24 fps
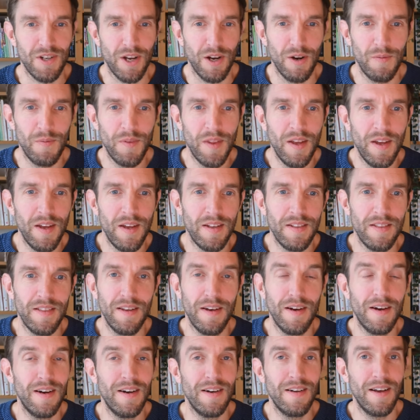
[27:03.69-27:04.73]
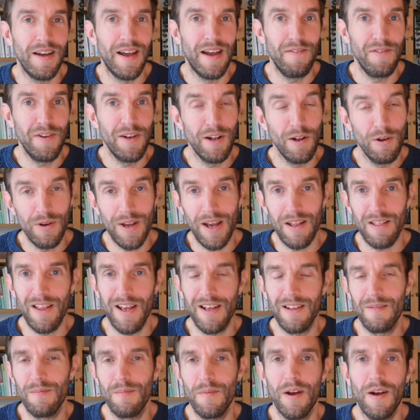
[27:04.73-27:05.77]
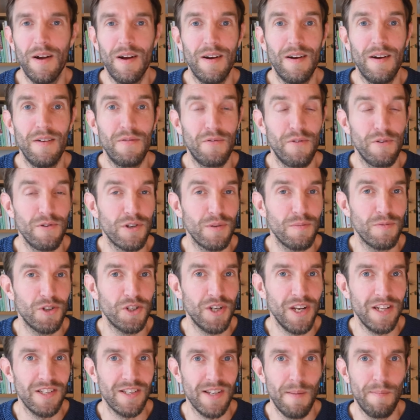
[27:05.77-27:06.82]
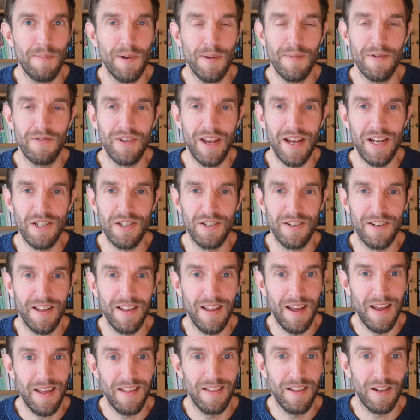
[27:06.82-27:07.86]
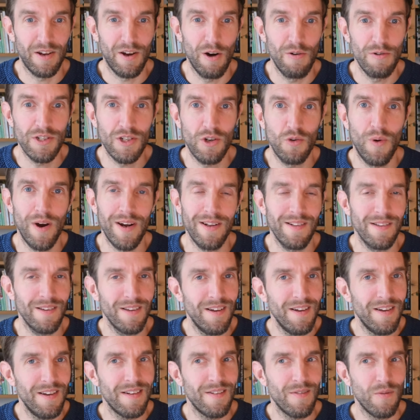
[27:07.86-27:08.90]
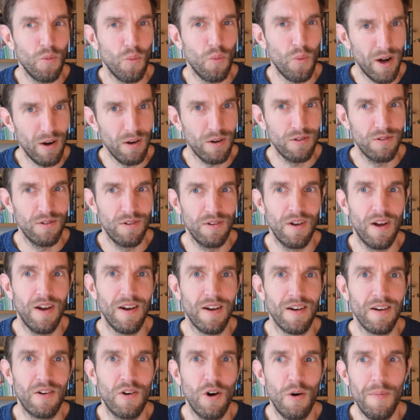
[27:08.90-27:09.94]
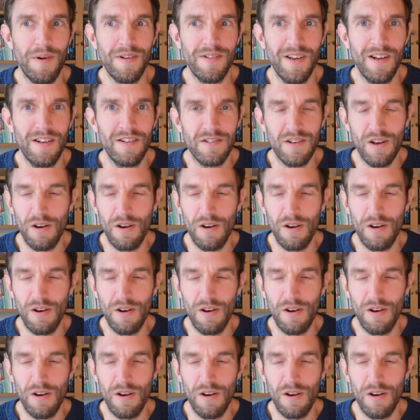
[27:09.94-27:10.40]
So the if you look at that uh, virtual machines implementation, the code is quite well uh, commented.